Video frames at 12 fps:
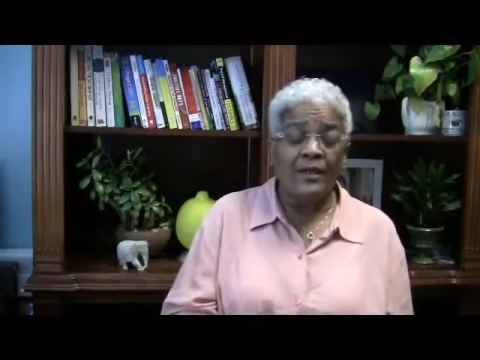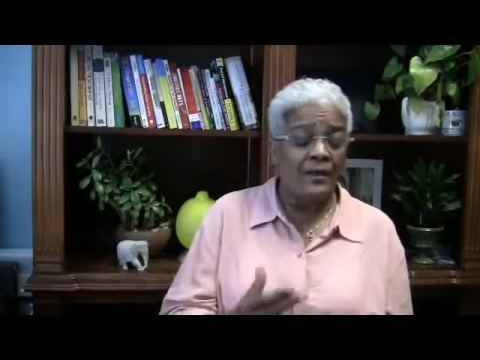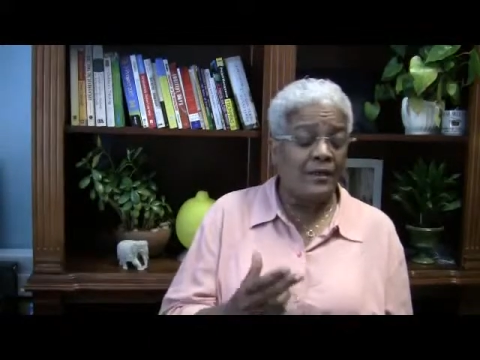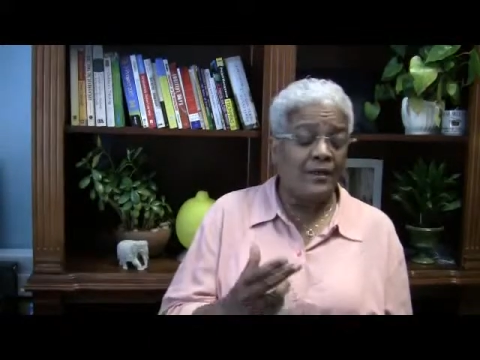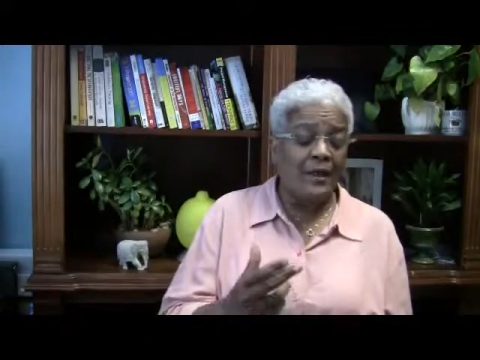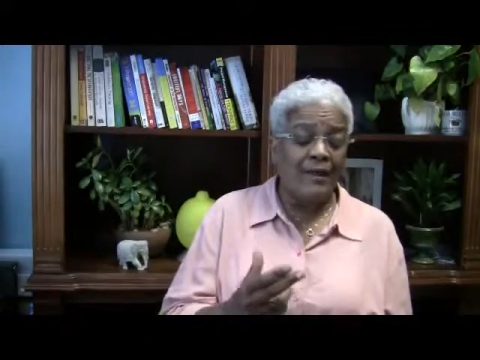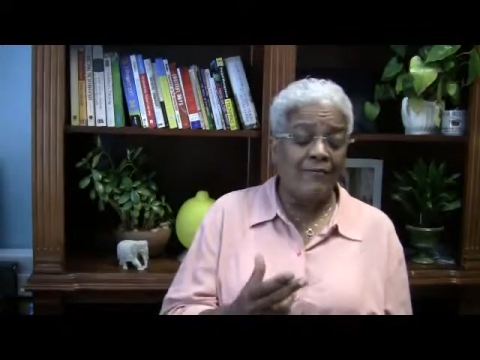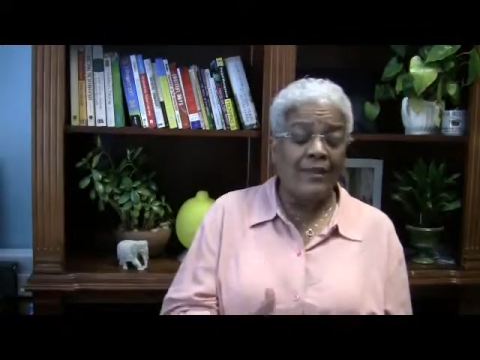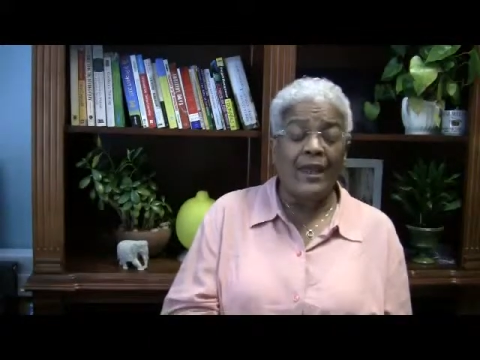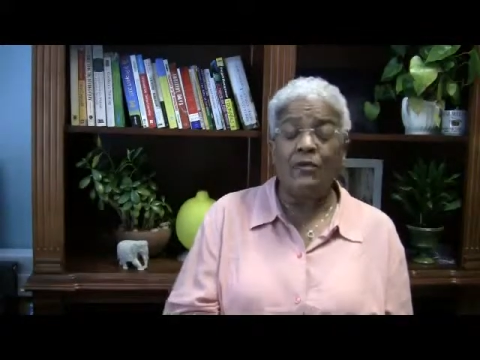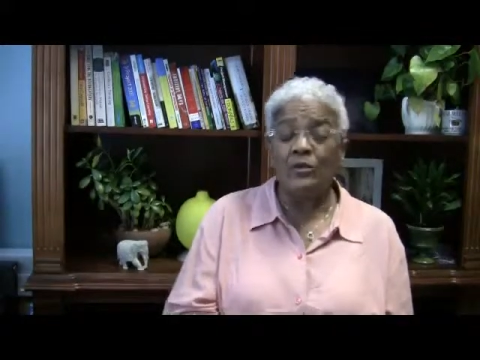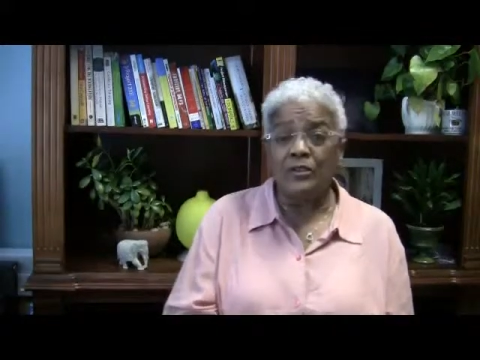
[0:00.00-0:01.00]
have
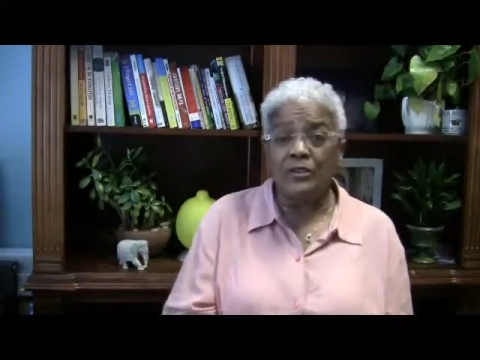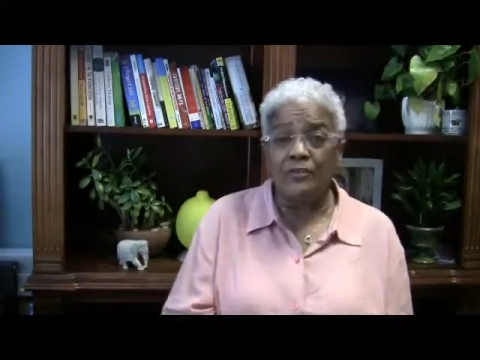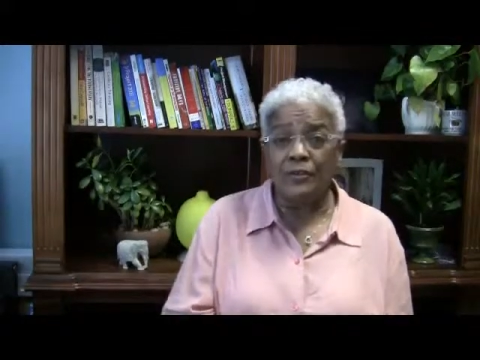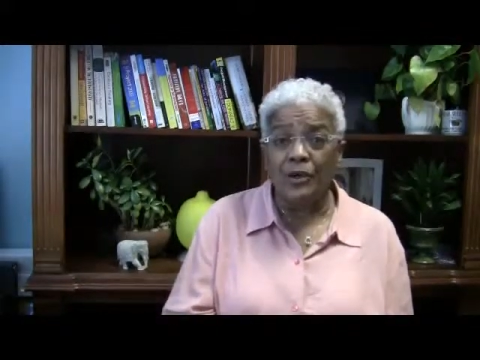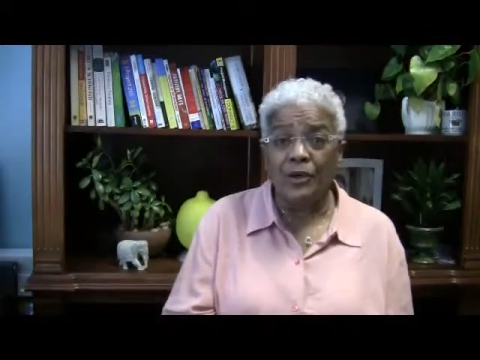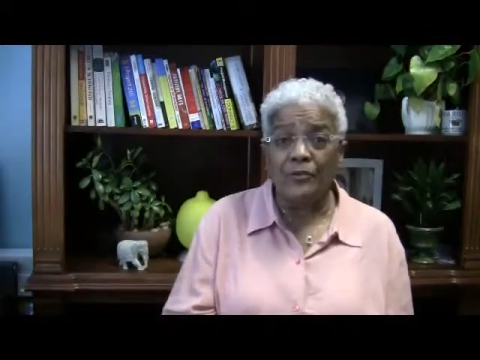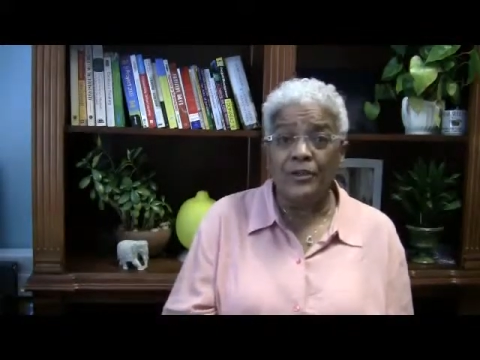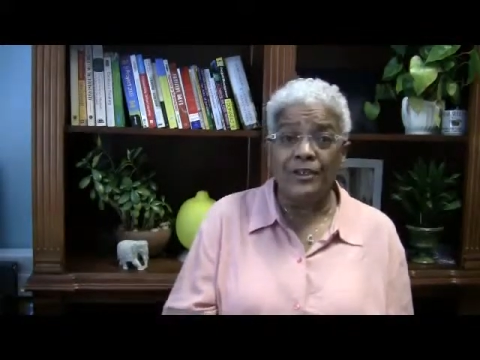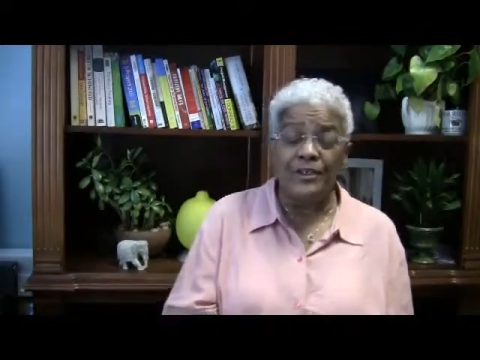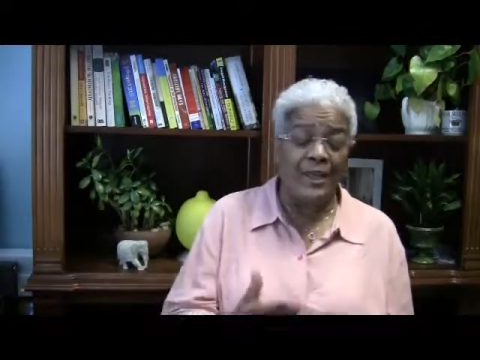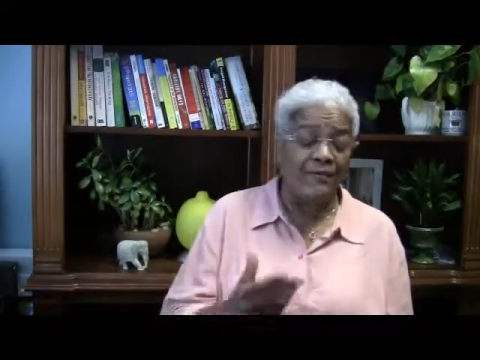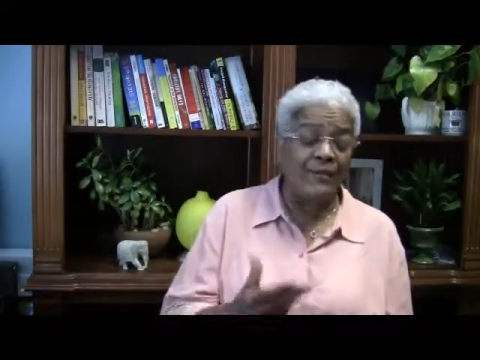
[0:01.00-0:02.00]
language
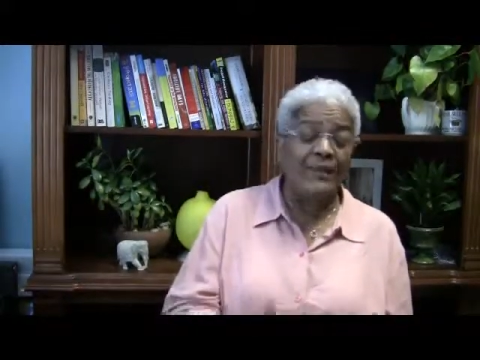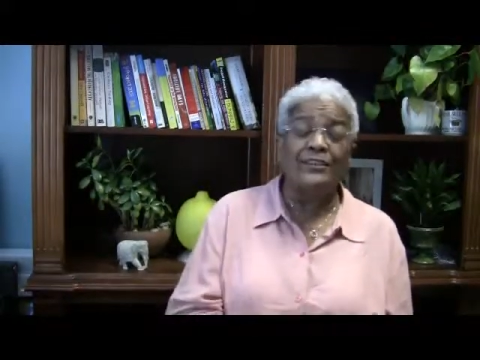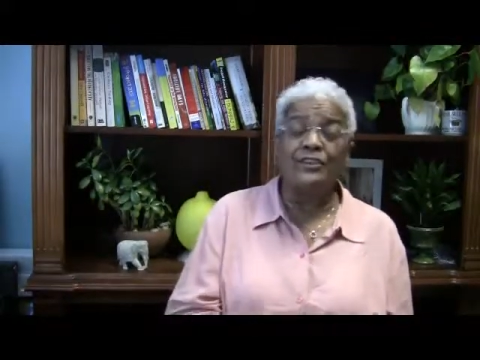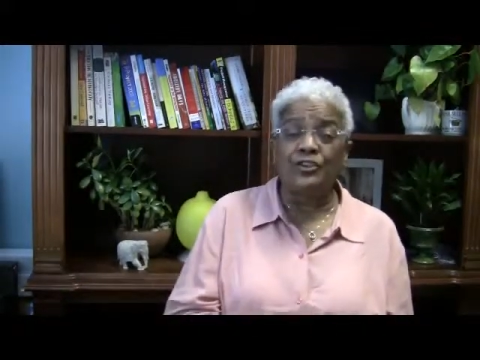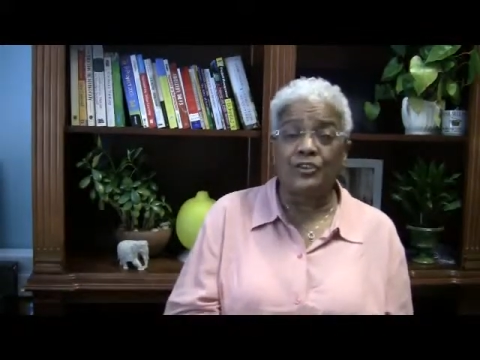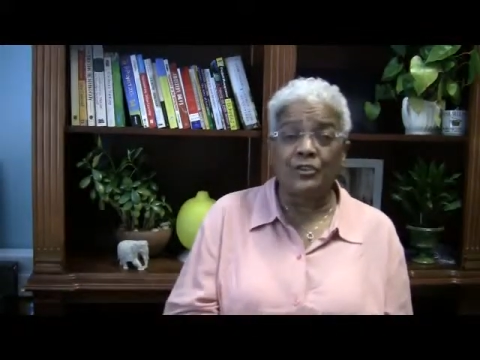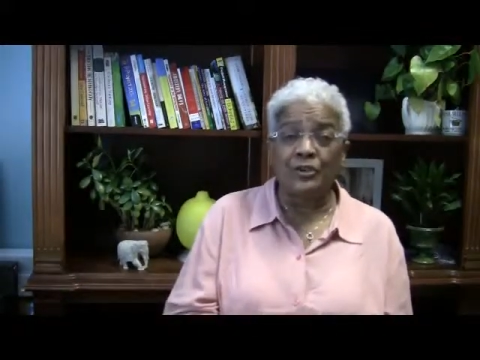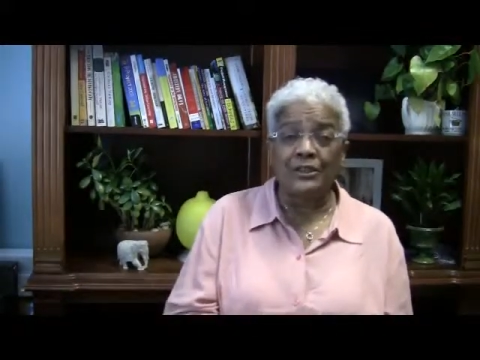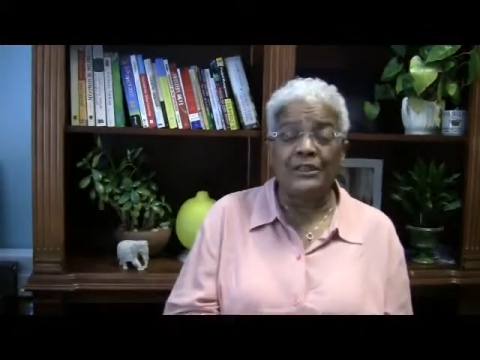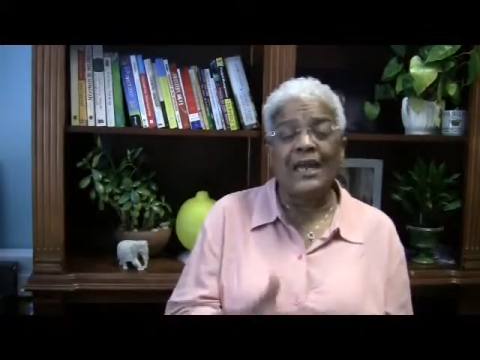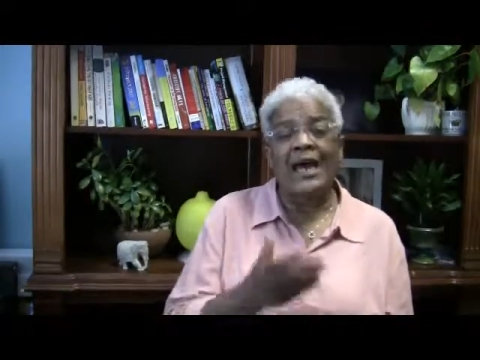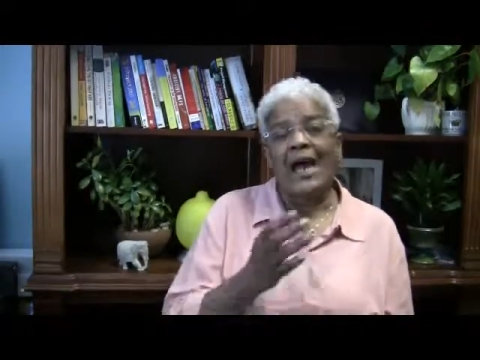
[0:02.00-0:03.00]
difficulties, have less
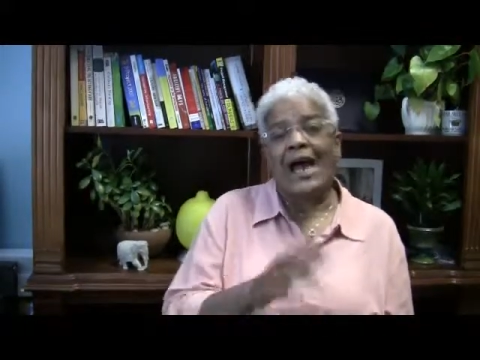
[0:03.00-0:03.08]
insurance?